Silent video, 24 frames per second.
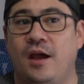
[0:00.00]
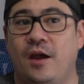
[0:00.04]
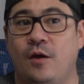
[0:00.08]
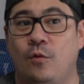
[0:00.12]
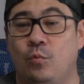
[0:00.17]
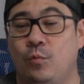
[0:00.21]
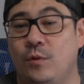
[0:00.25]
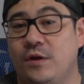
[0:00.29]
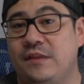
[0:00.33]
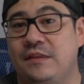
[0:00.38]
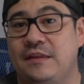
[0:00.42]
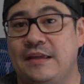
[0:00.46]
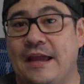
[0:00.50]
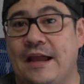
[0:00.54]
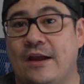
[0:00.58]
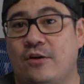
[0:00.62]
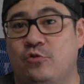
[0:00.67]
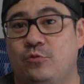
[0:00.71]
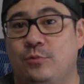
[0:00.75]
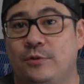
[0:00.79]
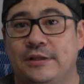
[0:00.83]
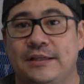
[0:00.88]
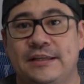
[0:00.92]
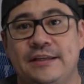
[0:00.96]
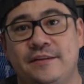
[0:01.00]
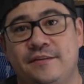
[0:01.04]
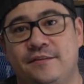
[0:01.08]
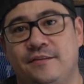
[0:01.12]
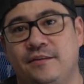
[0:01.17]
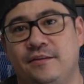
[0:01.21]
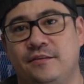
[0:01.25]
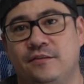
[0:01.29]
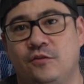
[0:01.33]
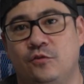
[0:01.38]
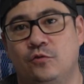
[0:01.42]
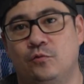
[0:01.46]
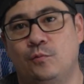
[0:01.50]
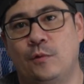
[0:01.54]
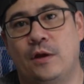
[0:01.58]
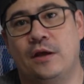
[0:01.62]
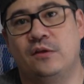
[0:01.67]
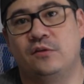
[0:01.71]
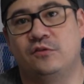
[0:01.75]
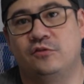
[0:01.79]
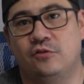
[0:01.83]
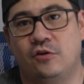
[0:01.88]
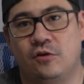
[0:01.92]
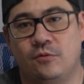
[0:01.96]
with the actual heat sinks as
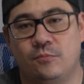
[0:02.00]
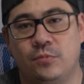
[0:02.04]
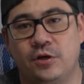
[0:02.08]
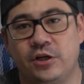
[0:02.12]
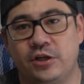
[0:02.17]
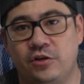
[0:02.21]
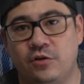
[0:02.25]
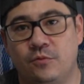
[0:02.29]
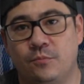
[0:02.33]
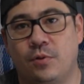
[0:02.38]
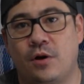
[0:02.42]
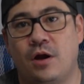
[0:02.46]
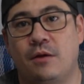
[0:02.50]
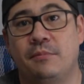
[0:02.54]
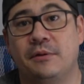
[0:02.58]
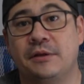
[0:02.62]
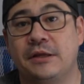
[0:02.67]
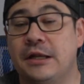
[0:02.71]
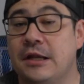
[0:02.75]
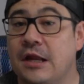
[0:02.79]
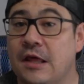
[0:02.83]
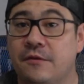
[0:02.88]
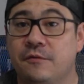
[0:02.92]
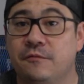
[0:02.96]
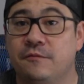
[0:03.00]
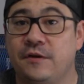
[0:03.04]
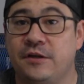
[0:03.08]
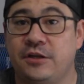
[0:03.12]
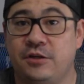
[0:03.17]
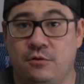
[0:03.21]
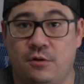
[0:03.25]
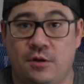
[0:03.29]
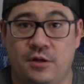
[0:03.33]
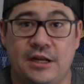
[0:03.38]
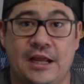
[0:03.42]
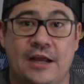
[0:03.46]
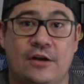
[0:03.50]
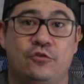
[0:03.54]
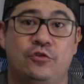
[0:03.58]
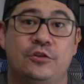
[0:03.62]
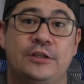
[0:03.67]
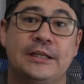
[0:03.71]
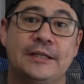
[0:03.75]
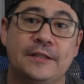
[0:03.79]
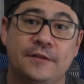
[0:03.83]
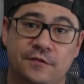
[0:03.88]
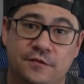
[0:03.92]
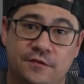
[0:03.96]
well. So I'll bring you probably another video on
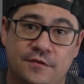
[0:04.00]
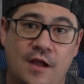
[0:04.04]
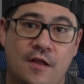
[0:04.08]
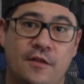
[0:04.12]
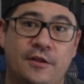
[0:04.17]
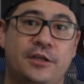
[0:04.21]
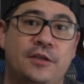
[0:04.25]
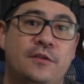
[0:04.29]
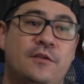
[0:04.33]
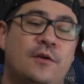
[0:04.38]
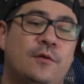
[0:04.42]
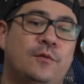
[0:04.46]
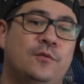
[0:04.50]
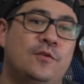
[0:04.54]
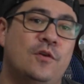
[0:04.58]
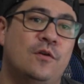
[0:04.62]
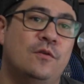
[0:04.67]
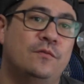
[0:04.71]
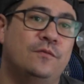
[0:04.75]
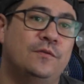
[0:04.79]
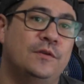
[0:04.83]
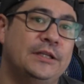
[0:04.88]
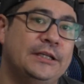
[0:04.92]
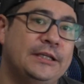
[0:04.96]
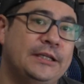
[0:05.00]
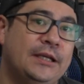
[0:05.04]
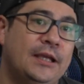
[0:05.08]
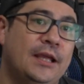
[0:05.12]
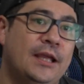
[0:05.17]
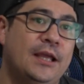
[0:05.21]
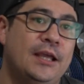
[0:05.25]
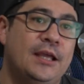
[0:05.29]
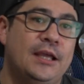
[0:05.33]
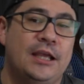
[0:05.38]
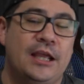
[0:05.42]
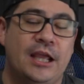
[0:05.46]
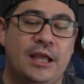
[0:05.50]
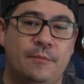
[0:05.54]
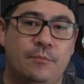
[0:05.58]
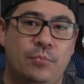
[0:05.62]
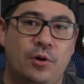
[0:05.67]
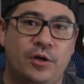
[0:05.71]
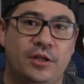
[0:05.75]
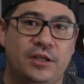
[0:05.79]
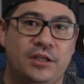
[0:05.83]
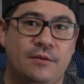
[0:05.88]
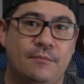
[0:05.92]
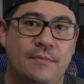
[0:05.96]
actually installing those, hopefully, and
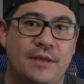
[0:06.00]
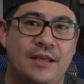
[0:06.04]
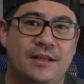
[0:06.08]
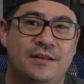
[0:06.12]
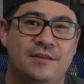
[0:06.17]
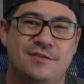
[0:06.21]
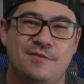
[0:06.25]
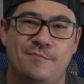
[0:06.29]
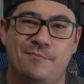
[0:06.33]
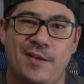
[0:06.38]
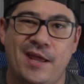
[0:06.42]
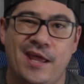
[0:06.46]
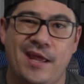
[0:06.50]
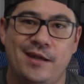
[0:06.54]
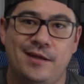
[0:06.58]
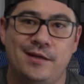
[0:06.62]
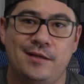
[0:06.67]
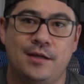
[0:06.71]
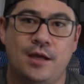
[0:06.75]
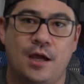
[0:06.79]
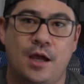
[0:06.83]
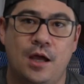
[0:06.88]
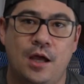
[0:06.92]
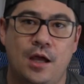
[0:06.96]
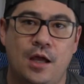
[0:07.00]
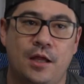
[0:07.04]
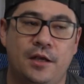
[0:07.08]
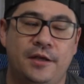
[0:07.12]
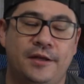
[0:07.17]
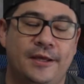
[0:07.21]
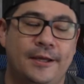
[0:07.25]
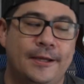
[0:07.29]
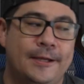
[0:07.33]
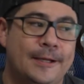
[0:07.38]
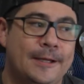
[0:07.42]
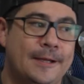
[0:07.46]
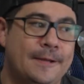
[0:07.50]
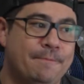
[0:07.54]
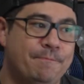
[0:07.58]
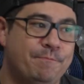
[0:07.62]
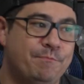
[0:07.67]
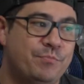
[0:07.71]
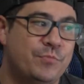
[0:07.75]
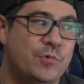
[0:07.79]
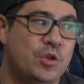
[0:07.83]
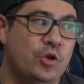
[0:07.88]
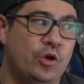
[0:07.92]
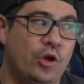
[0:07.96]
putting them in, depending on
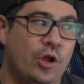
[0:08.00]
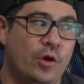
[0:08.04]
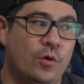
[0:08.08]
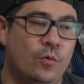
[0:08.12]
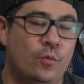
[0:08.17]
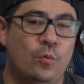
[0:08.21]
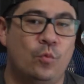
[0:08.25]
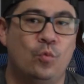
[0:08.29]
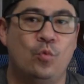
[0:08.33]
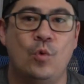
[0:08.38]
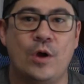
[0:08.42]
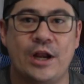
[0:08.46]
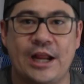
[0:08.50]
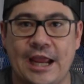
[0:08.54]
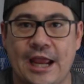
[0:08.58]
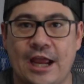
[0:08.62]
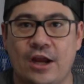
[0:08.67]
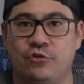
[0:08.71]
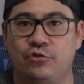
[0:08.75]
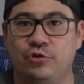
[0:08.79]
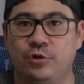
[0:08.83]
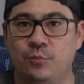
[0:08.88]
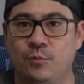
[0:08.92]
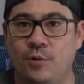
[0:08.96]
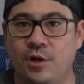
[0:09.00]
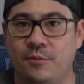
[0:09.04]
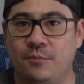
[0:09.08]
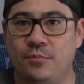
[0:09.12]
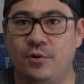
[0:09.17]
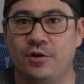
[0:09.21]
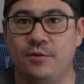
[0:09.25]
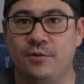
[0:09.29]
when I actually want to put